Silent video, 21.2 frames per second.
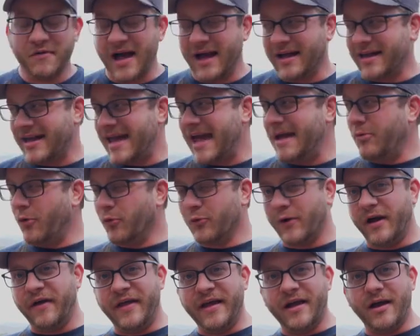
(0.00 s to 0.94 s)
got cable
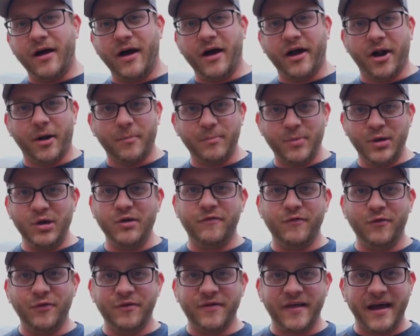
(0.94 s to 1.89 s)
railing on our
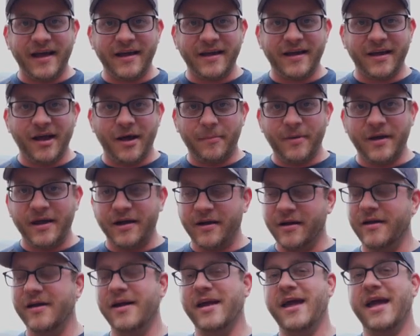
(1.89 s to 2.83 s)
beautiful deck up
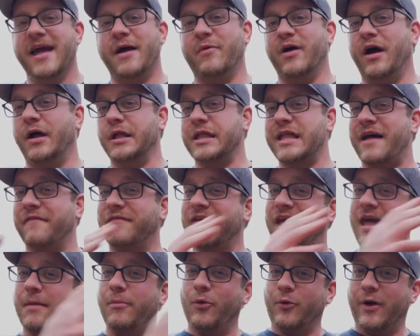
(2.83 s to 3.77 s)
here, and we also have
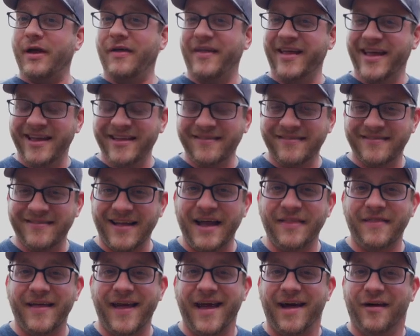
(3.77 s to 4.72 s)
cable railing
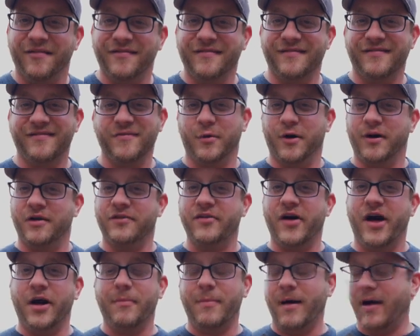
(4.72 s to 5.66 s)
inside the house. So we're going to
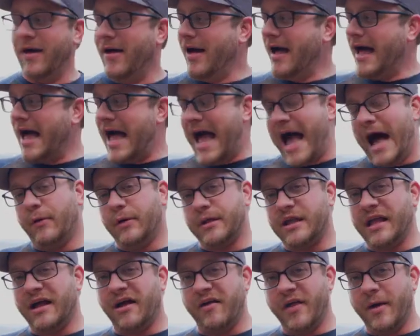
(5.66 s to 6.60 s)
talk about how
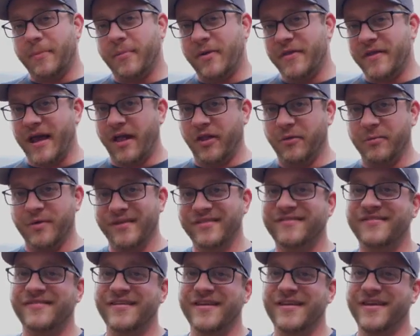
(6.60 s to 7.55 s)
it's held up in the
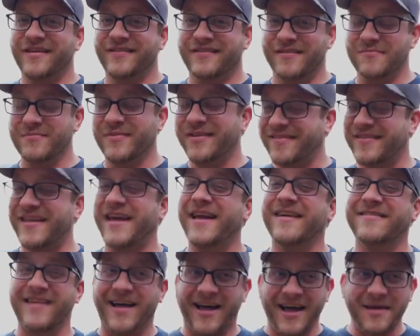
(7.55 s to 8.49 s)
elements, some
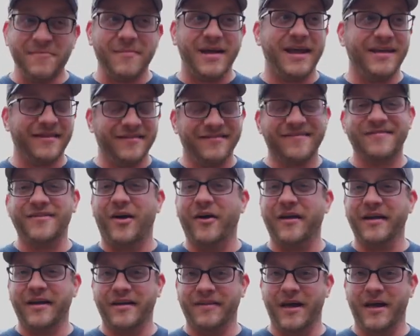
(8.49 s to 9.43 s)
mistakes I made installing